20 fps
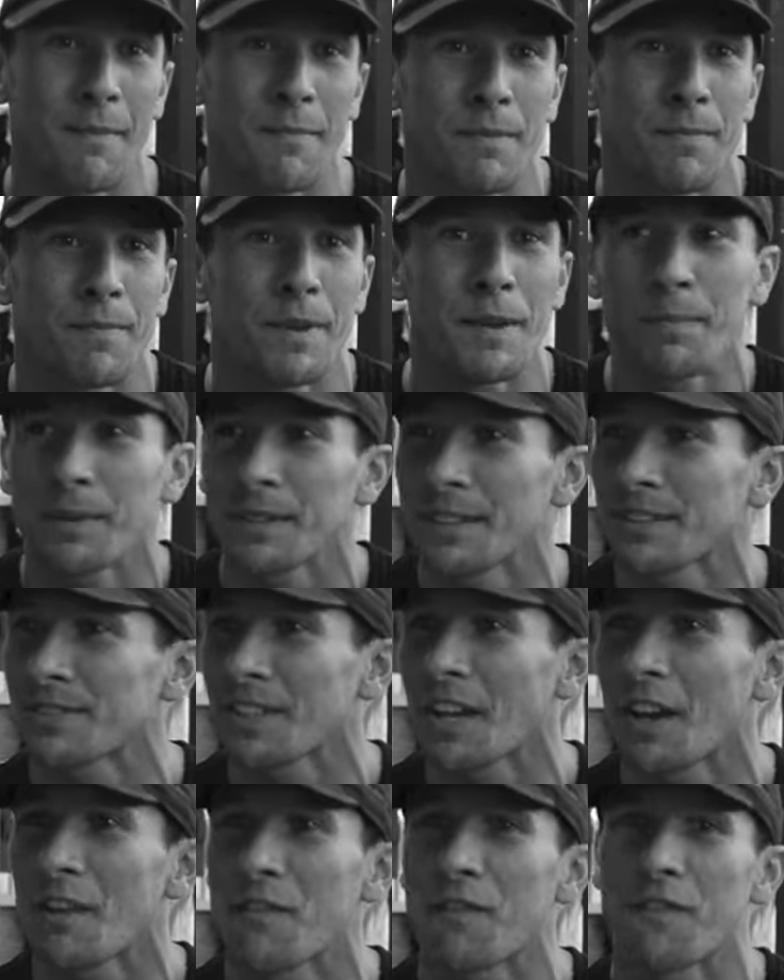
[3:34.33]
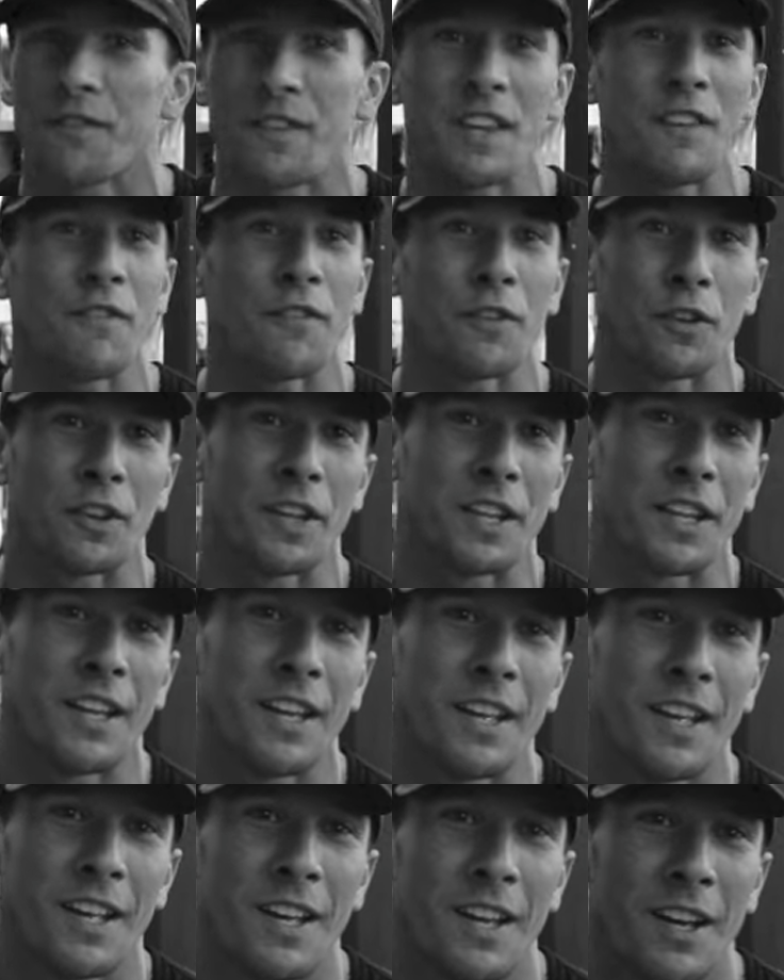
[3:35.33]
But people are so fearful that,
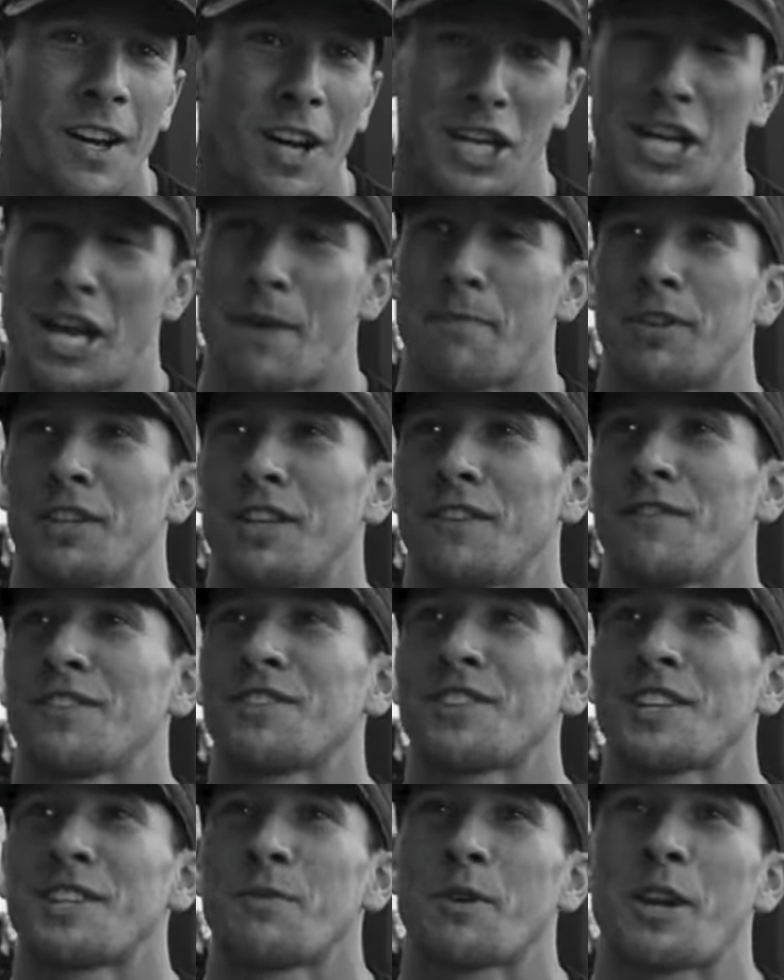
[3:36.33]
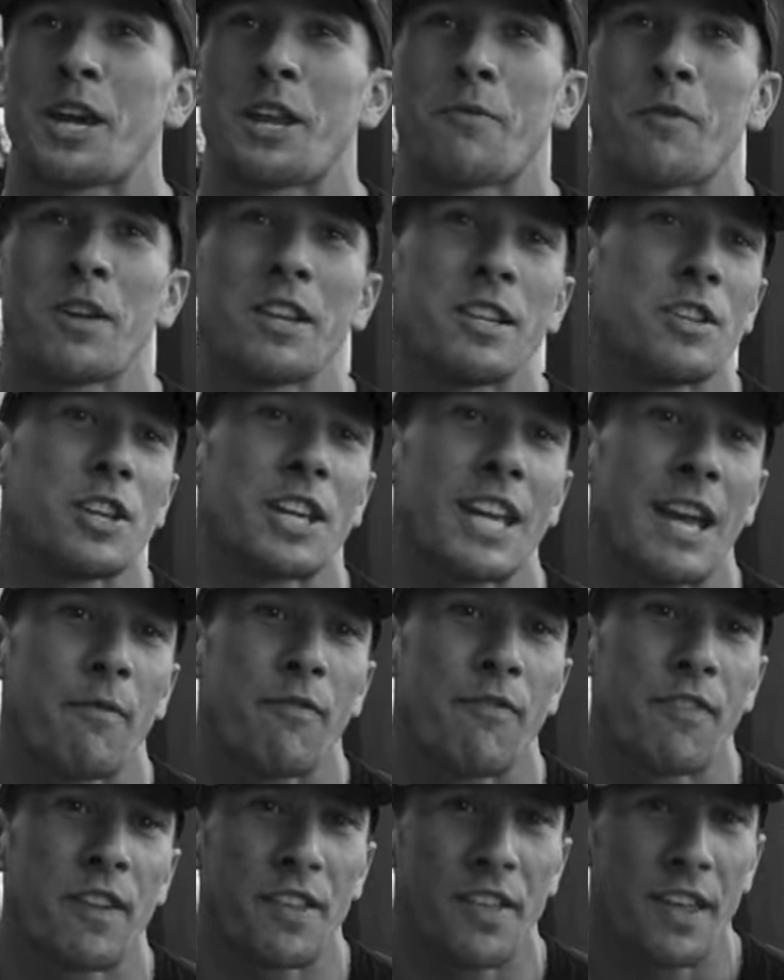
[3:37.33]
I can't believe you said you were going to win and you came
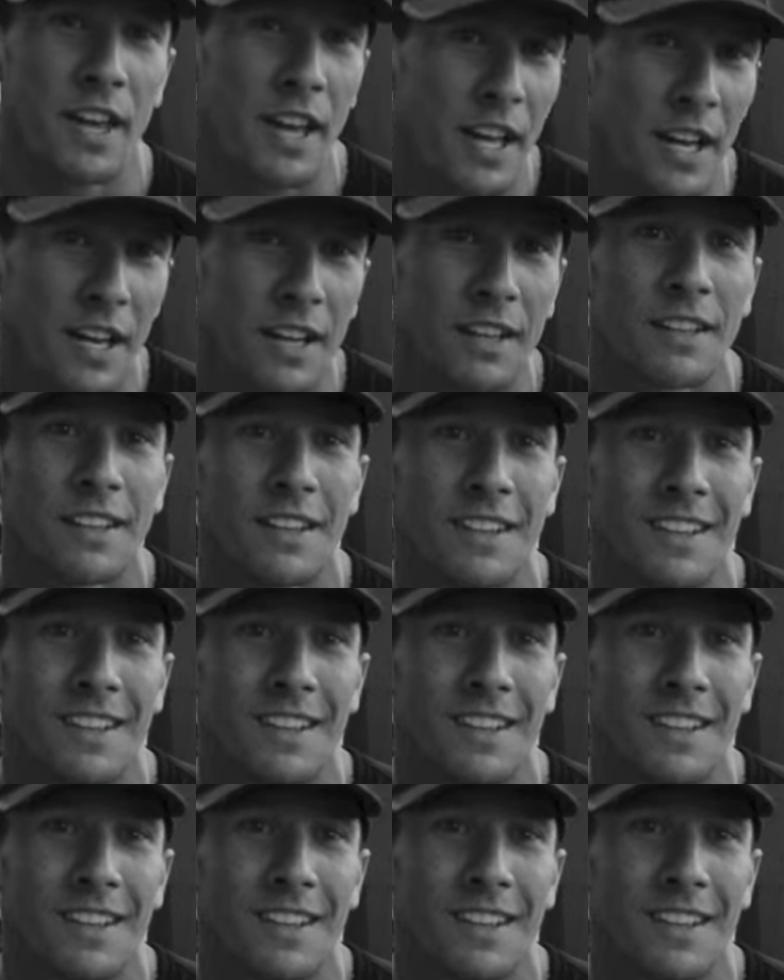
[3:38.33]
fifth, haha.